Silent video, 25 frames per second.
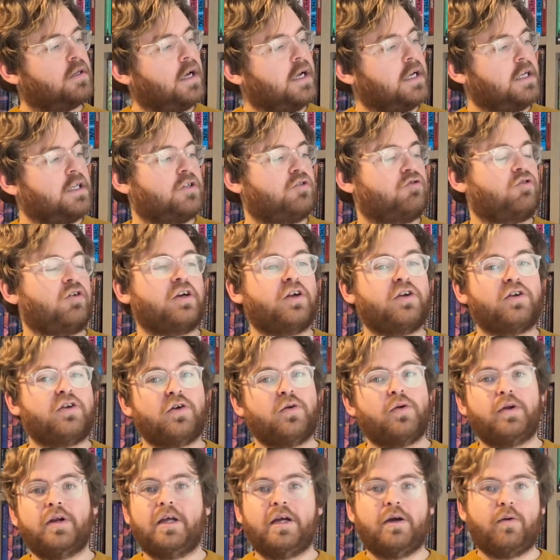is trying to do
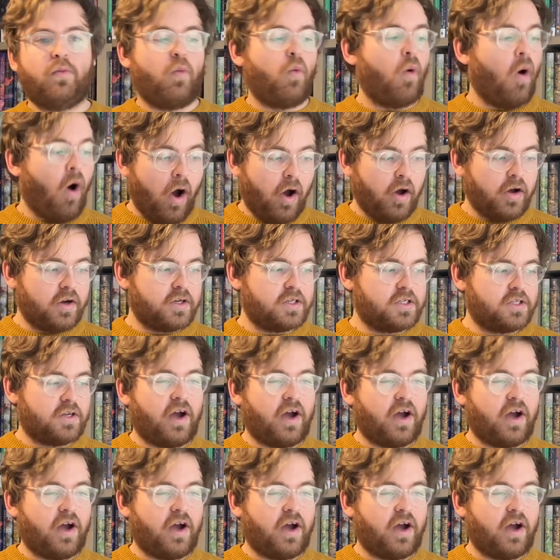in here works,